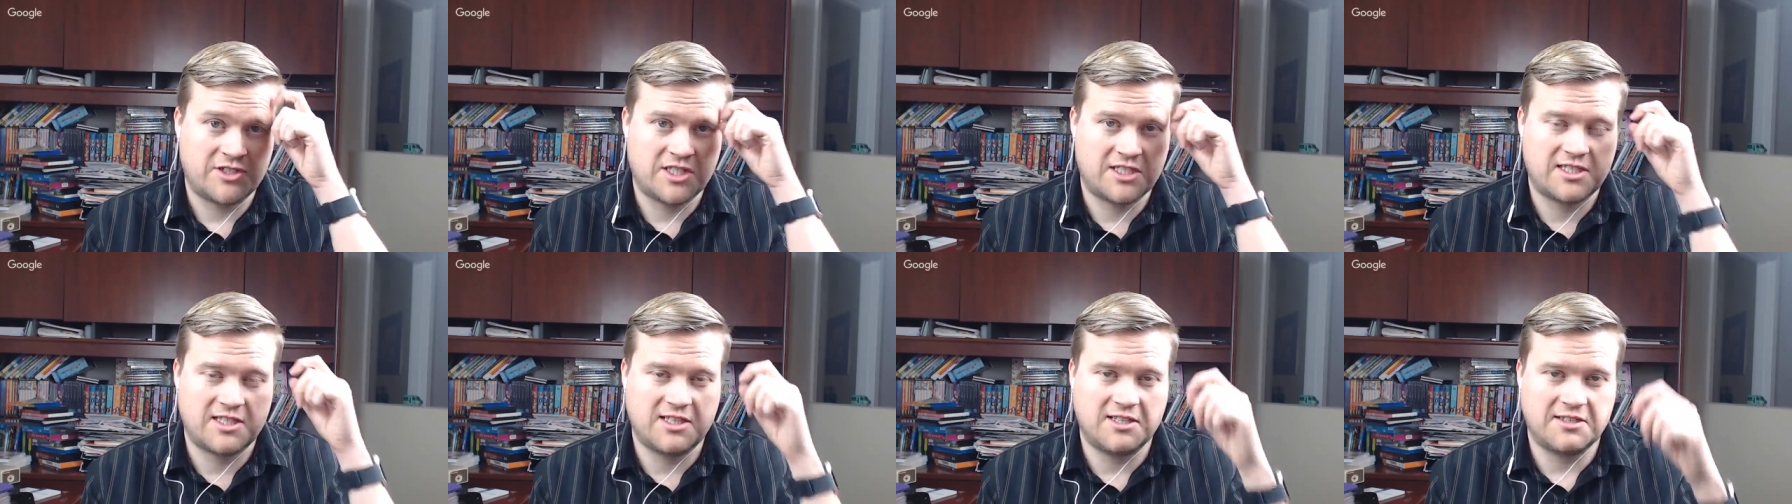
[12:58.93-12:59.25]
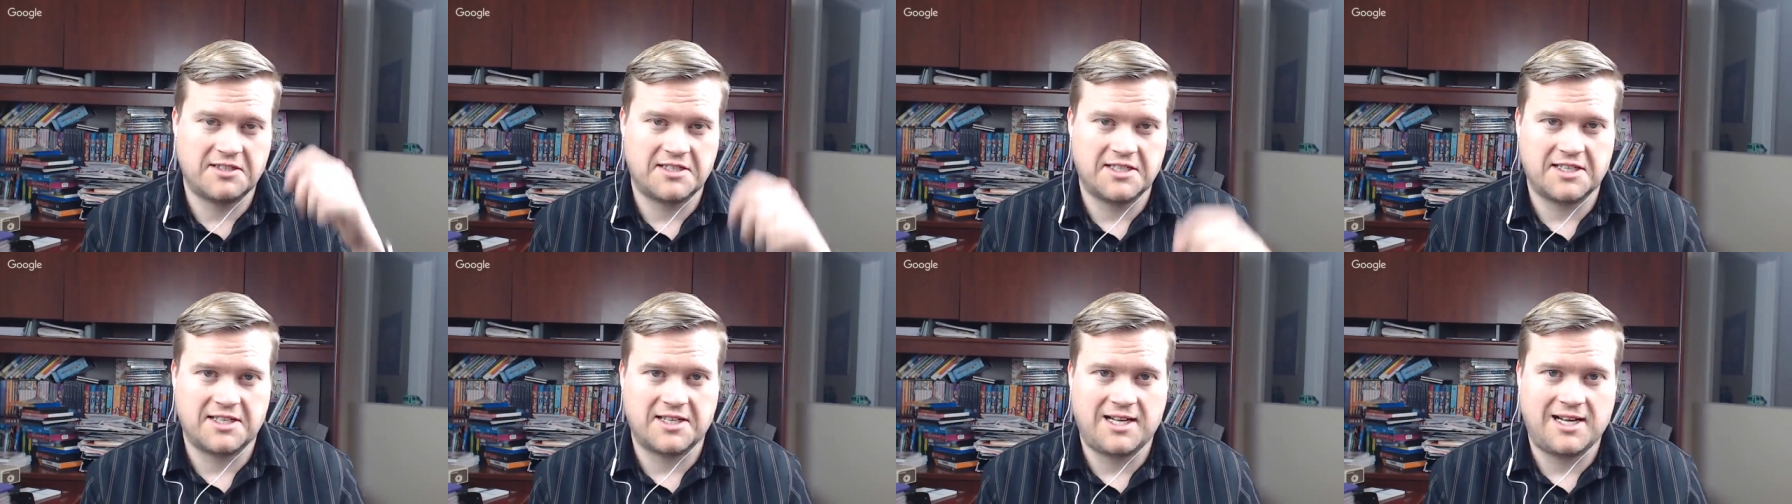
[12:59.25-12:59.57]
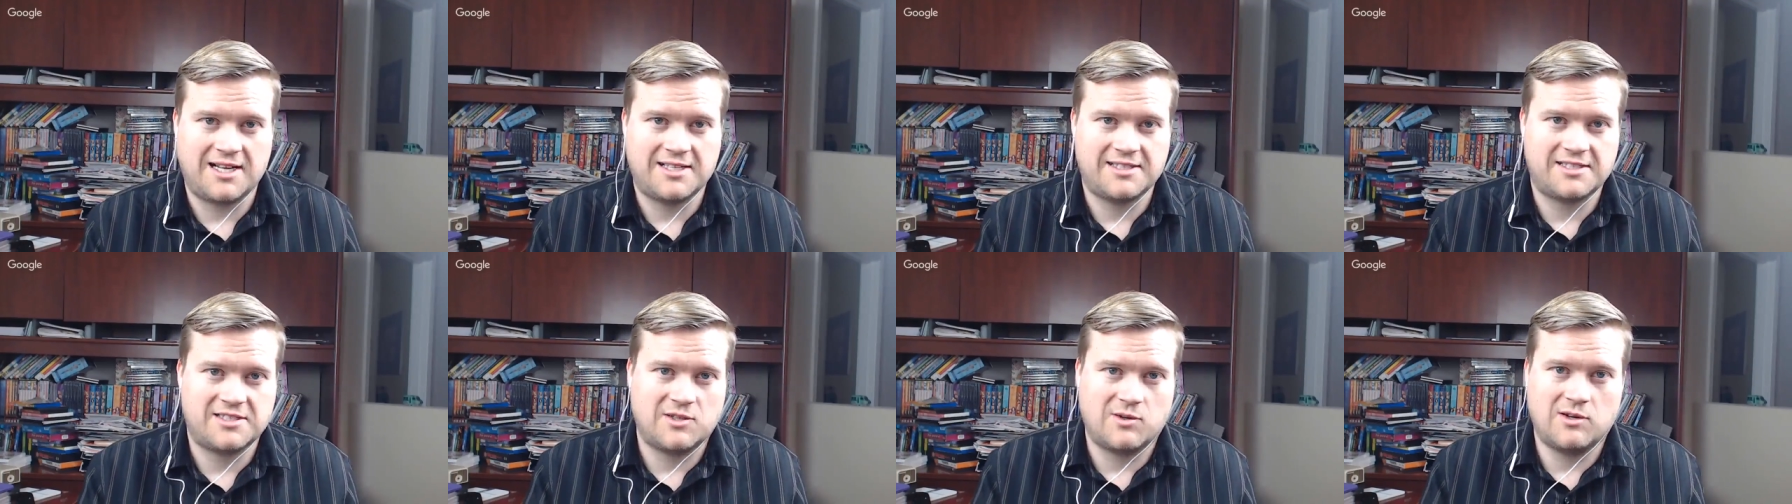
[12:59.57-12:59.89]
Just looked at
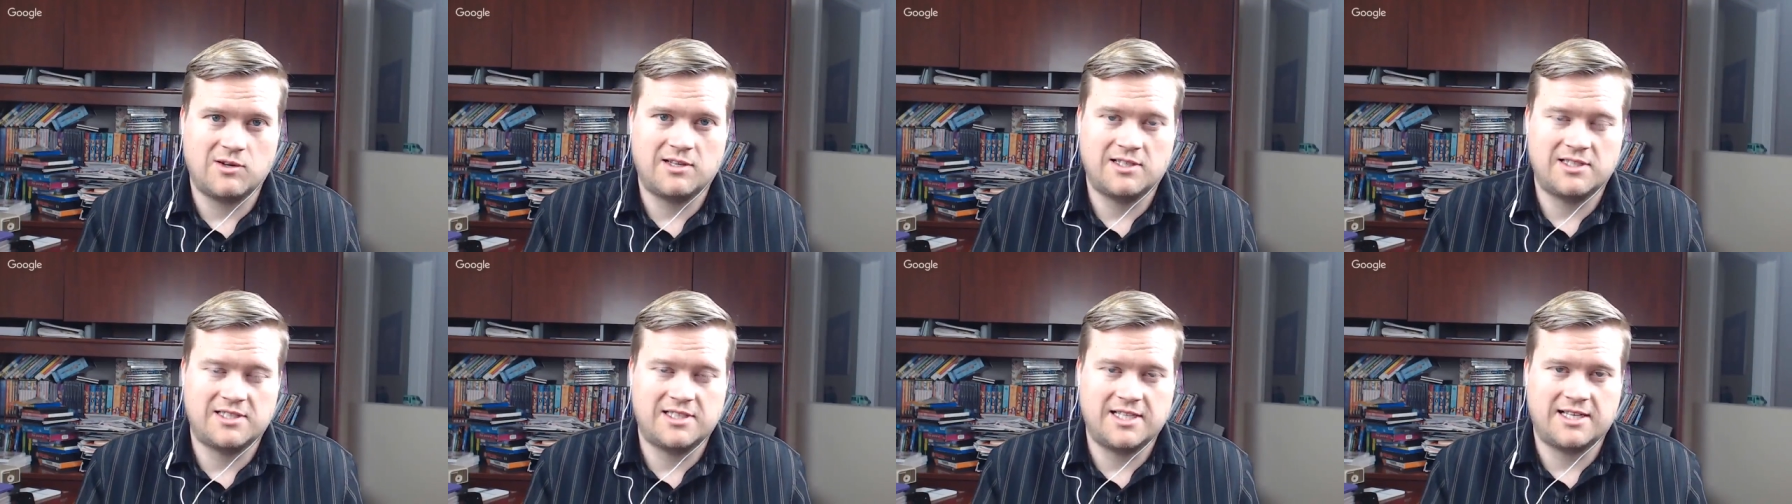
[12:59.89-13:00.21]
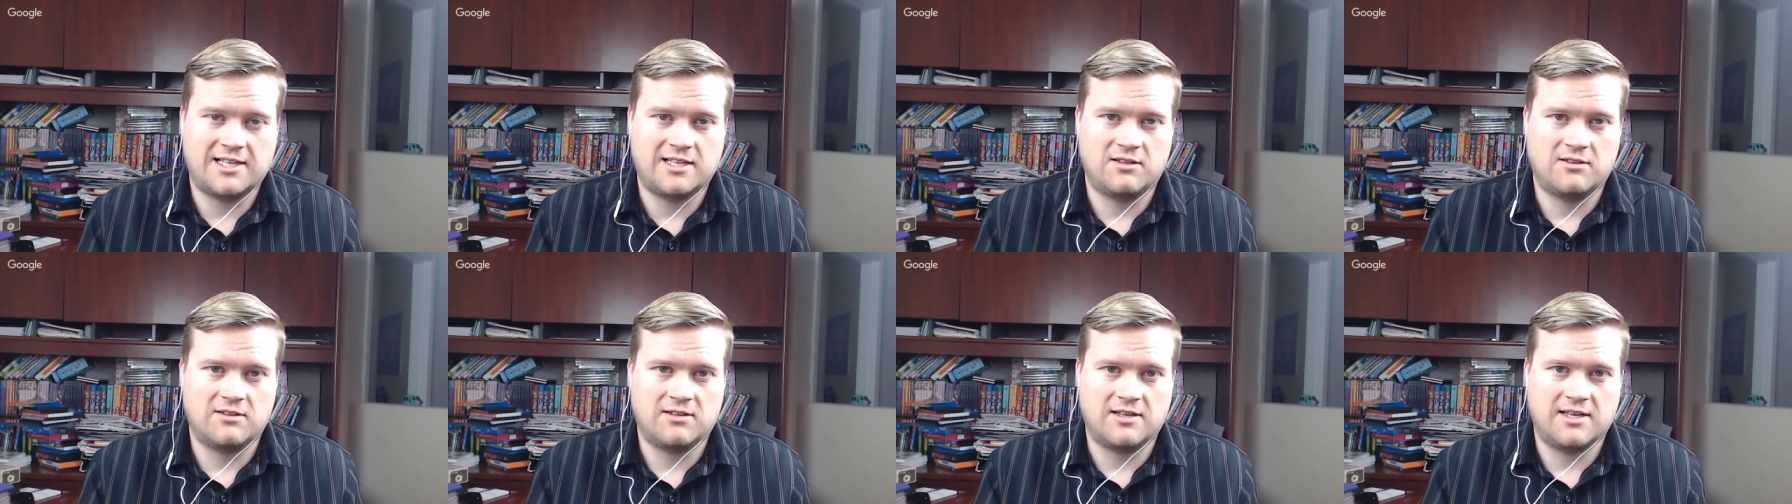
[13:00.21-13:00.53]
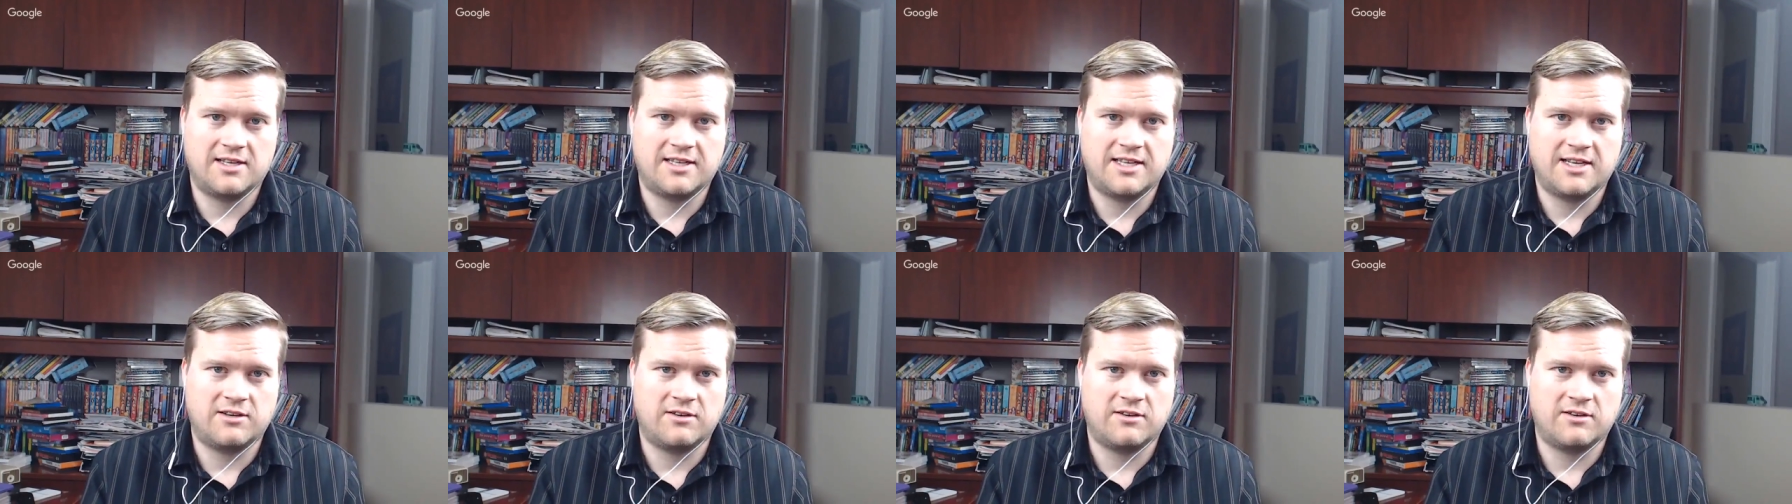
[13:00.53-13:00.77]
Glassdoor and taken a look at the